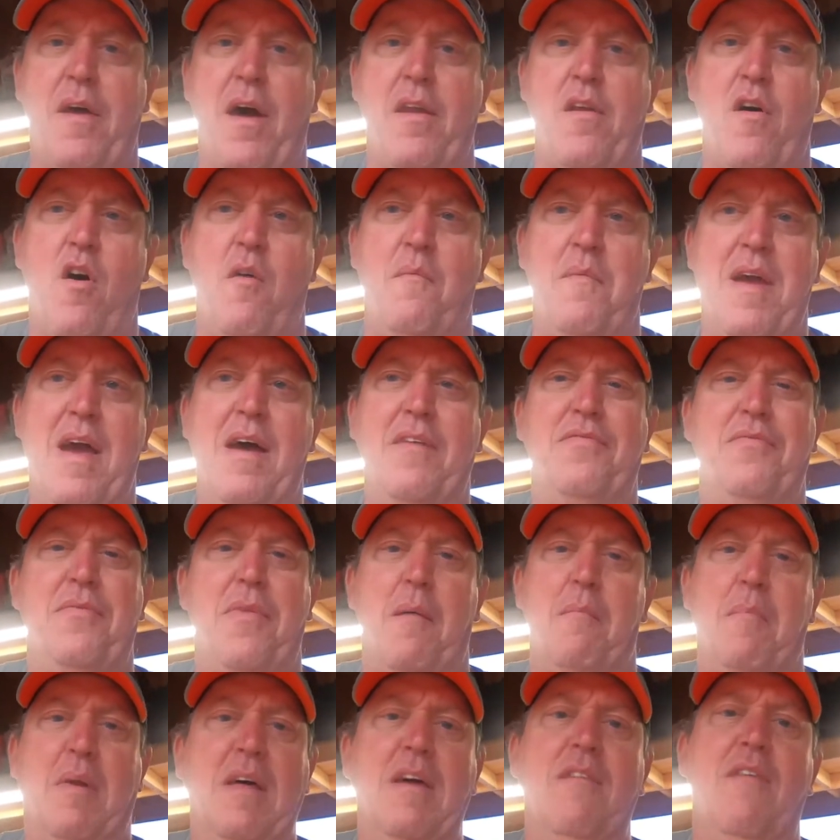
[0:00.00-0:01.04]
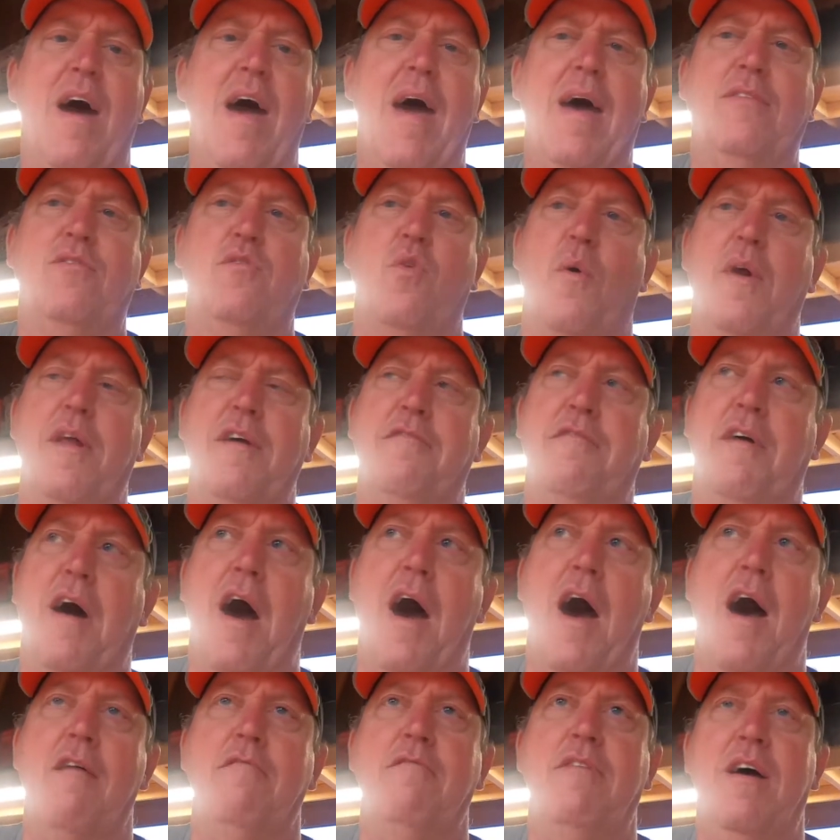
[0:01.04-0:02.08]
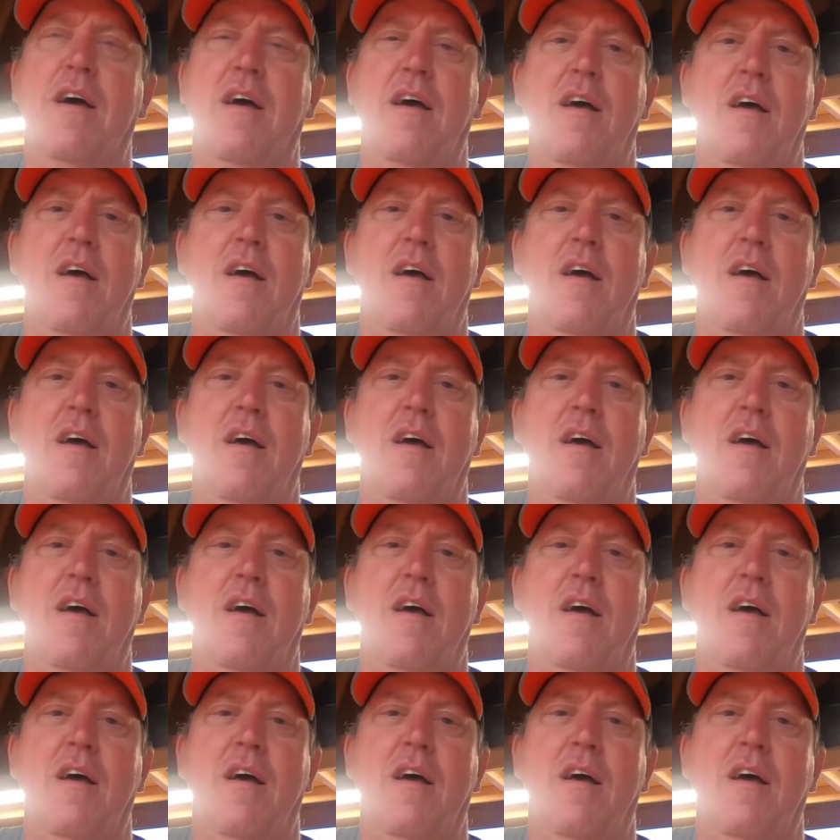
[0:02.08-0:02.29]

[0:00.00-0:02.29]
out on me, I believe I had 25.